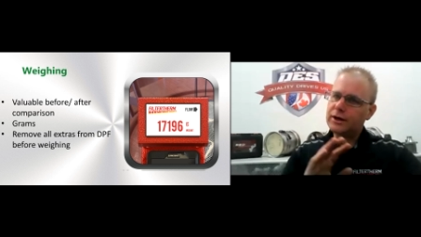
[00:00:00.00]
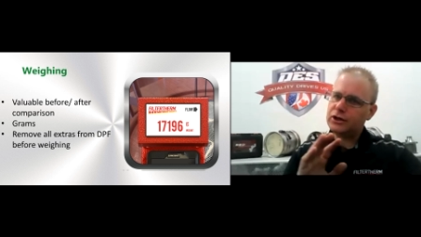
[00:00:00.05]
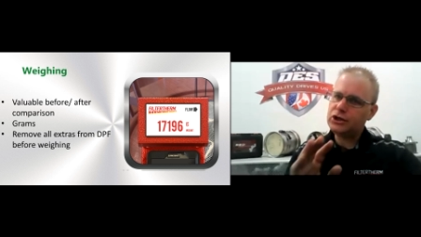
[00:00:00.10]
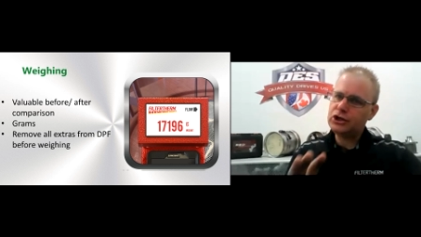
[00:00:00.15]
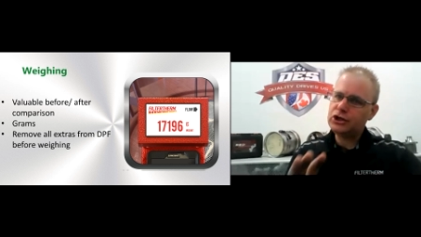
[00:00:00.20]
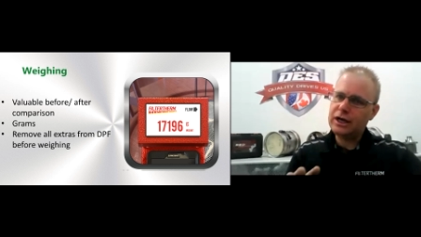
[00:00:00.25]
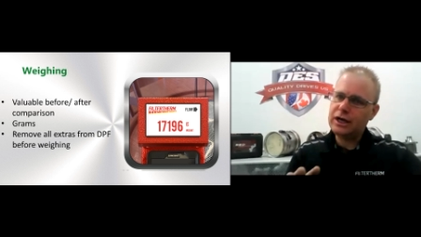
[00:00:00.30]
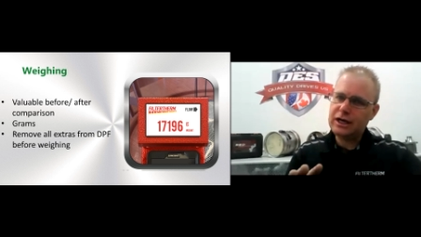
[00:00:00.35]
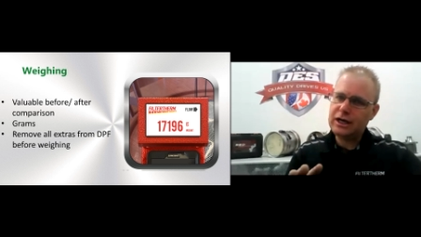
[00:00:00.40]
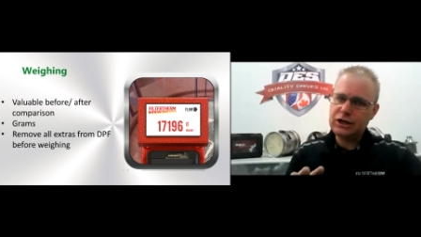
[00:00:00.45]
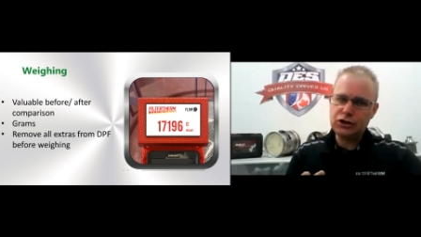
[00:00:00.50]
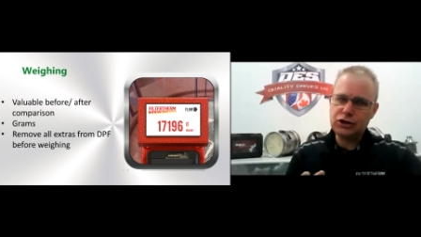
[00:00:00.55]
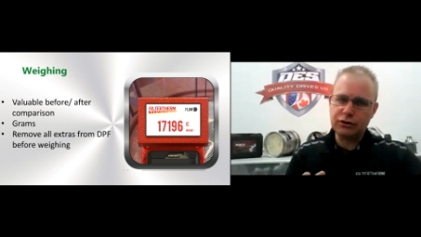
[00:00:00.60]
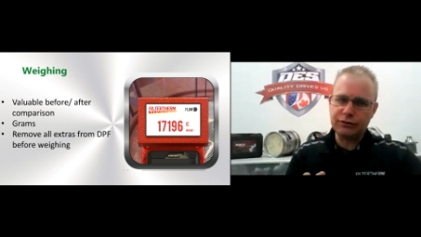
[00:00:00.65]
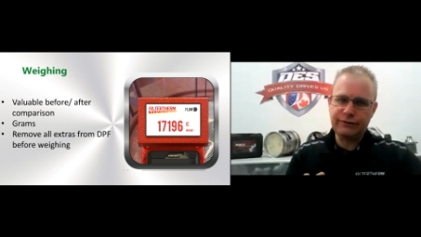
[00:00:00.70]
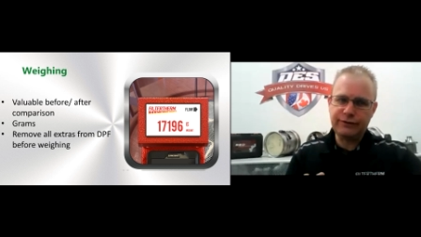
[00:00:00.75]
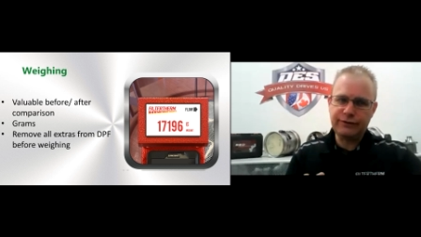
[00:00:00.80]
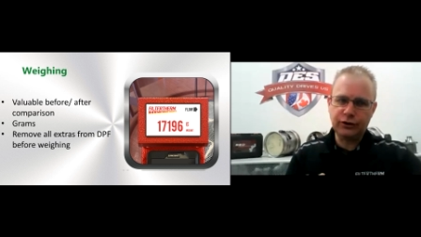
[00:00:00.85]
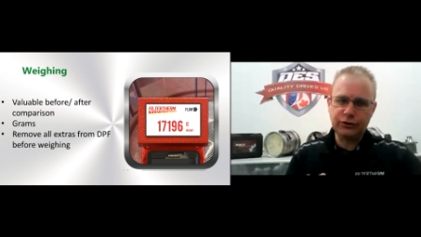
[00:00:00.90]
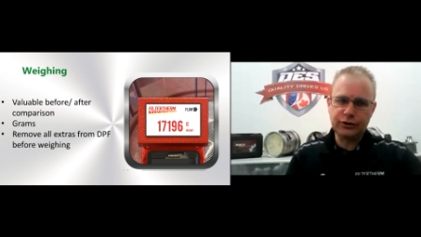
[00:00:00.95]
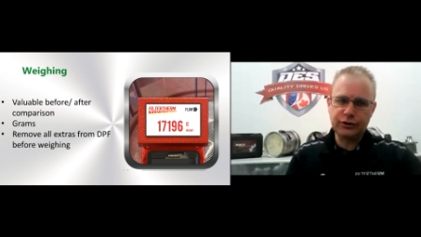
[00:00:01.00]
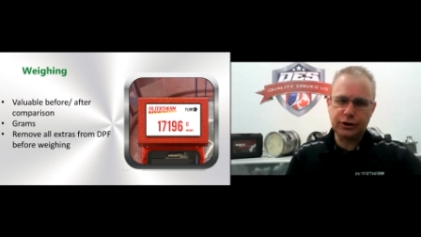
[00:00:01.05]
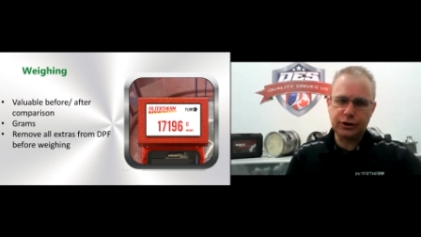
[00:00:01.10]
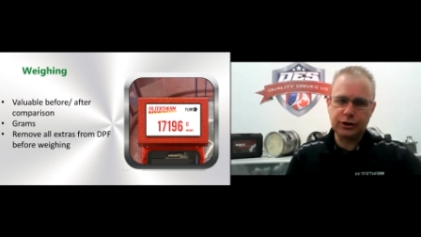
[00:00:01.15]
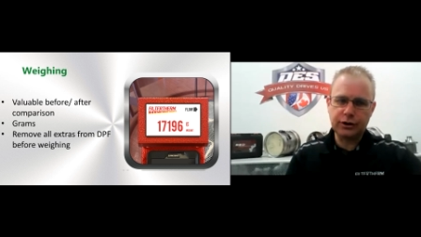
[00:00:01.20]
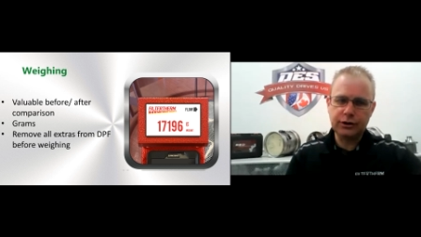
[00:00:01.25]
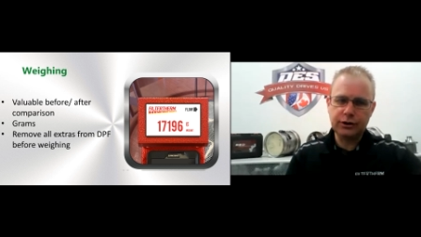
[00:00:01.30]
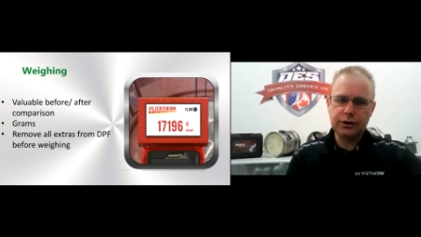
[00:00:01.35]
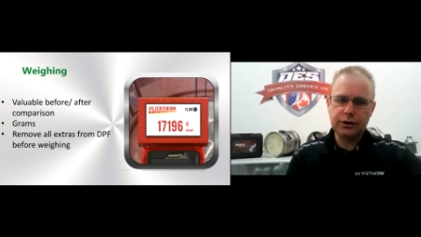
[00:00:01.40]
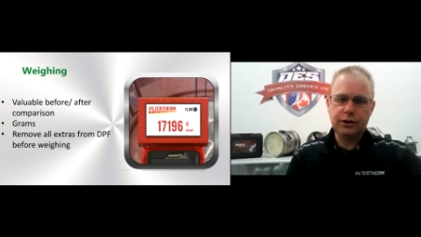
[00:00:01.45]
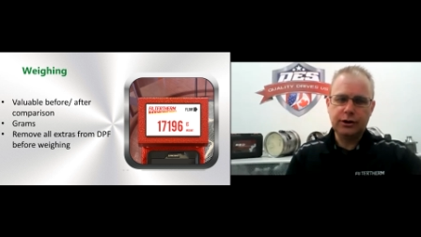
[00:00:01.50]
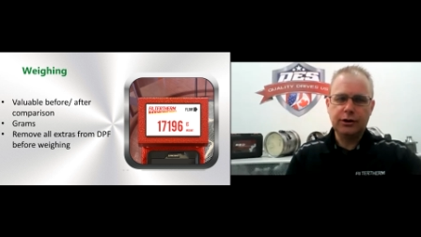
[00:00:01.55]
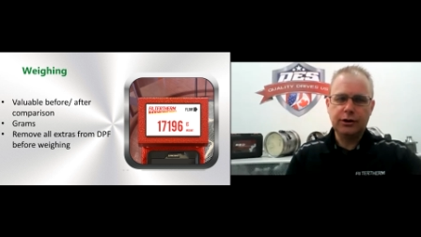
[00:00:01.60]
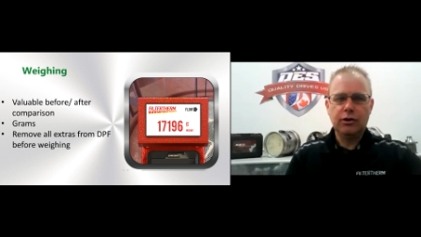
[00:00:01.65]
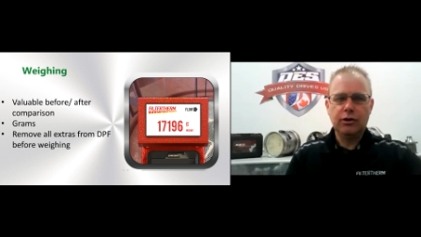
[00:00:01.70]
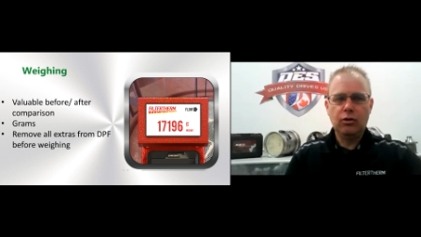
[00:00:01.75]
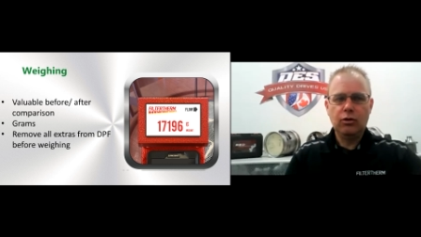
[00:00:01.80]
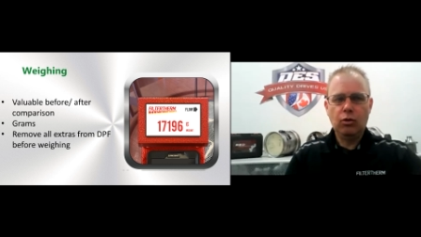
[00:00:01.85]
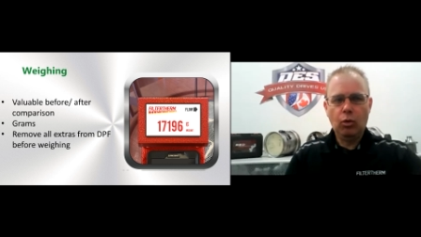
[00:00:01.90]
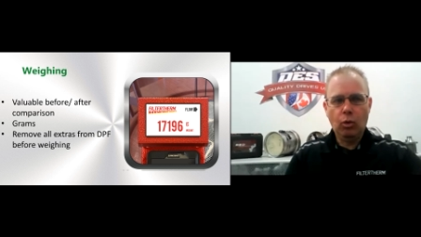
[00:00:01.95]
change your filter
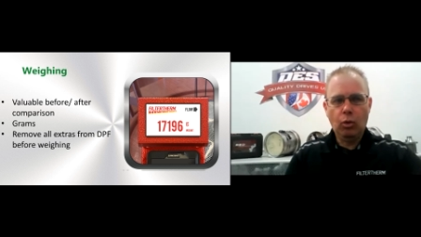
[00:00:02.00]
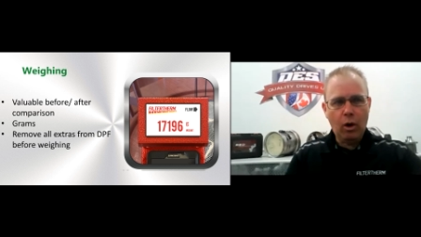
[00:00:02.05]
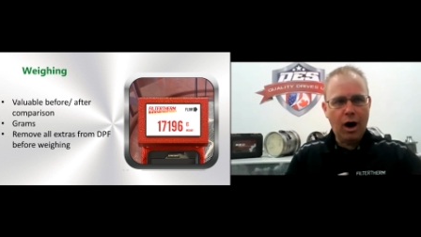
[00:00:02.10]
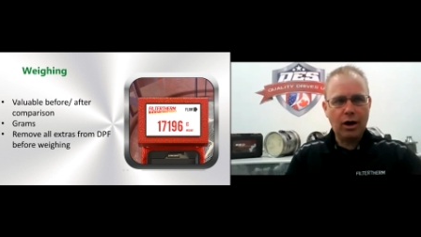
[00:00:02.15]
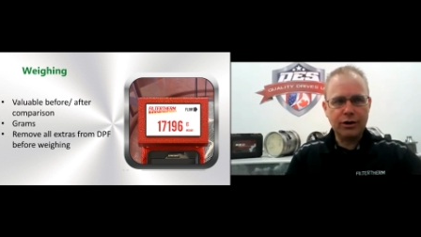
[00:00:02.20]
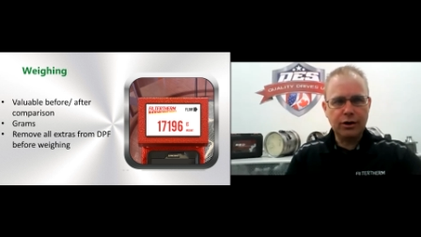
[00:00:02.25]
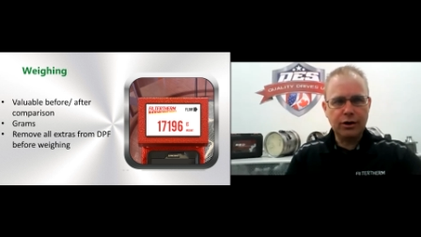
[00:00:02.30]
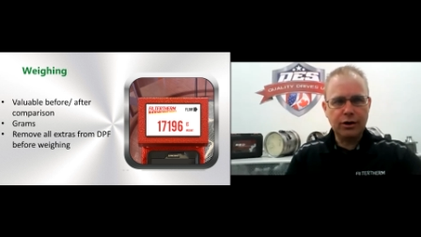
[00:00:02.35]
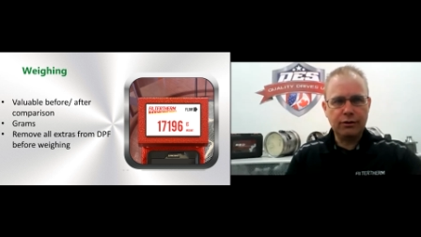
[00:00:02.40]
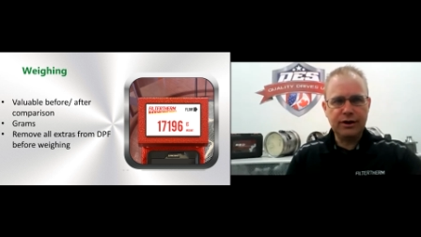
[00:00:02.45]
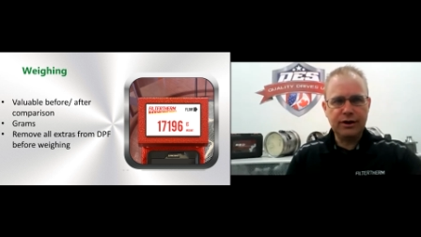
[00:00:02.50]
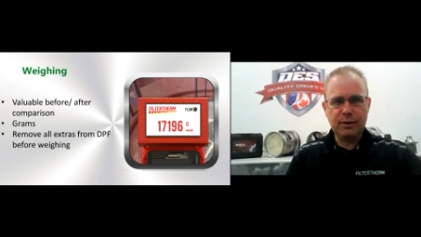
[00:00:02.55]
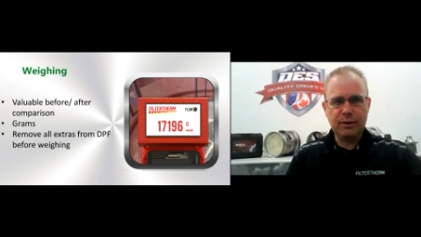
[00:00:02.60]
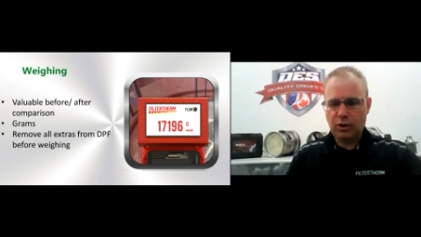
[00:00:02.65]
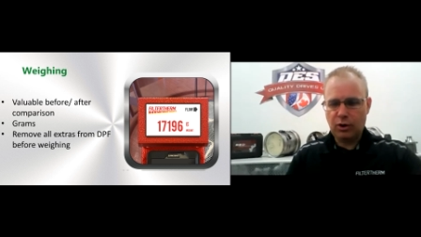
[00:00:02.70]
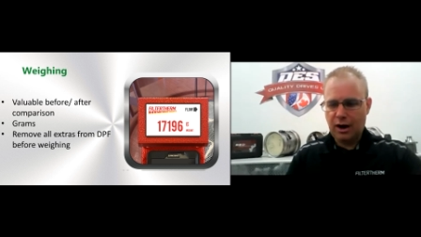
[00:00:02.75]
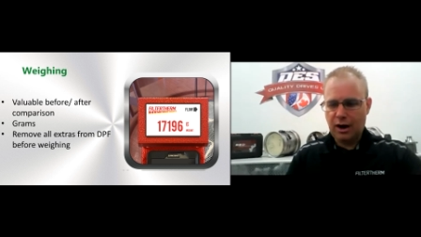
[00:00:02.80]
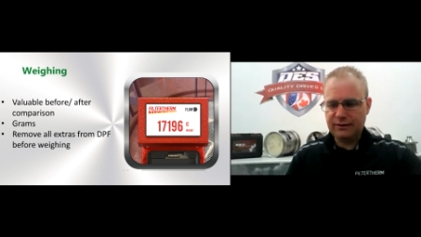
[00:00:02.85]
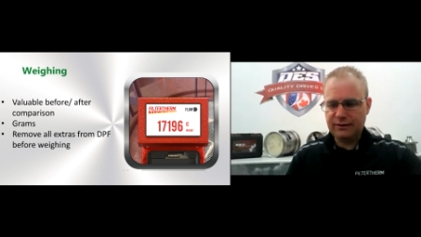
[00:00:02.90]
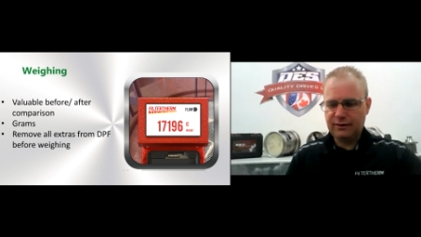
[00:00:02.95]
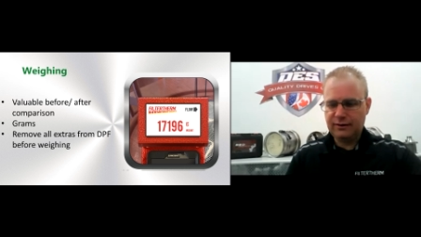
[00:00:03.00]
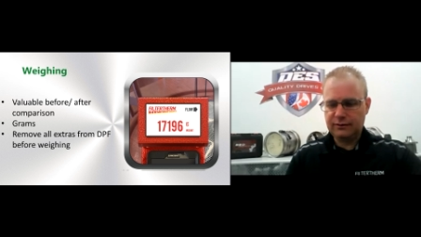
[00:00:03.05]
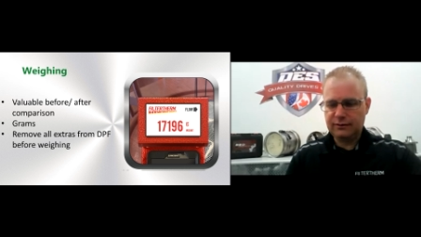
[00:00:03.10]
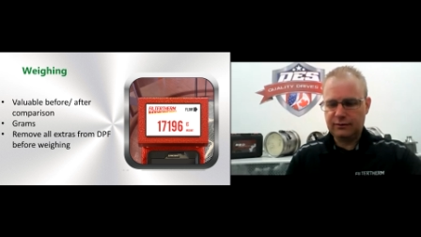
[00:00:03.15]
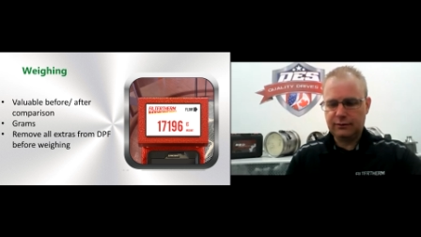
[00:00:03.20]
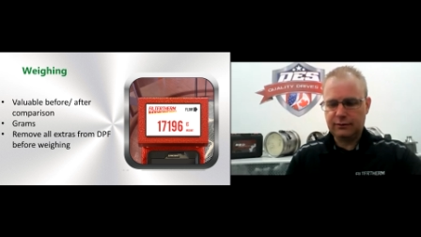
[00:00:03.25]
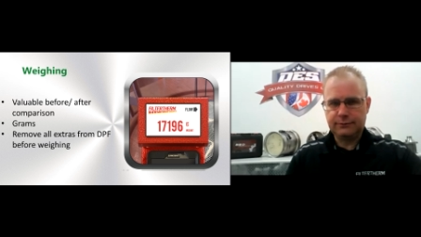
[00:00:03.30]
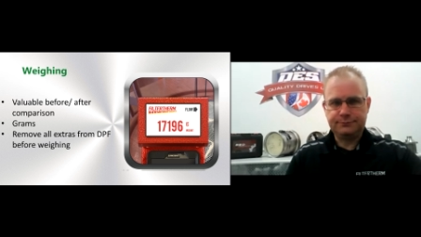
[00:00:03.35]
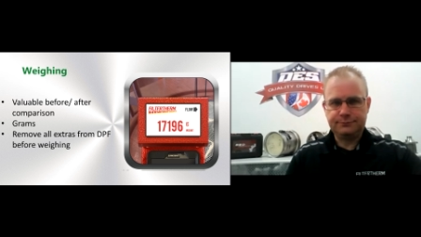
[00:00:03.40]
while you're in the process.